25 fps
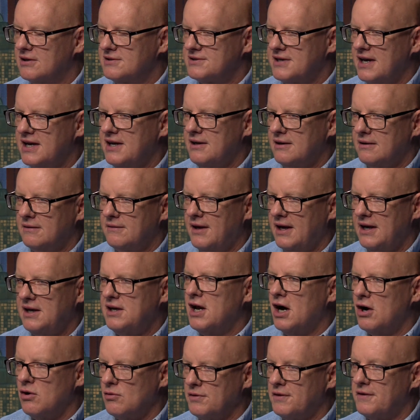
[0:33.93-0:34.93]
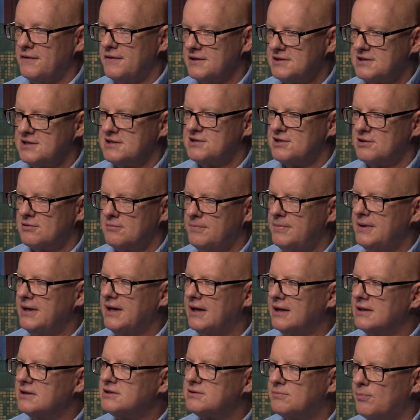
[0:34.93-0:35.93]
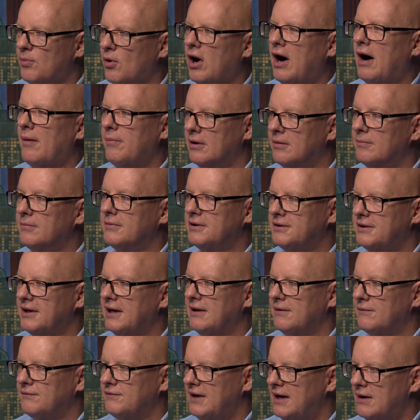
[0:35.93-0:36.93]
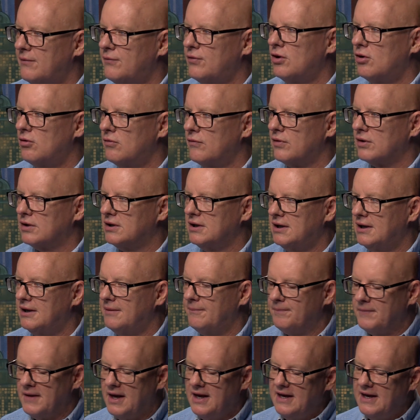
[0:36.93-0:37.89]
they know that this is their biggest problem that they have never overcome.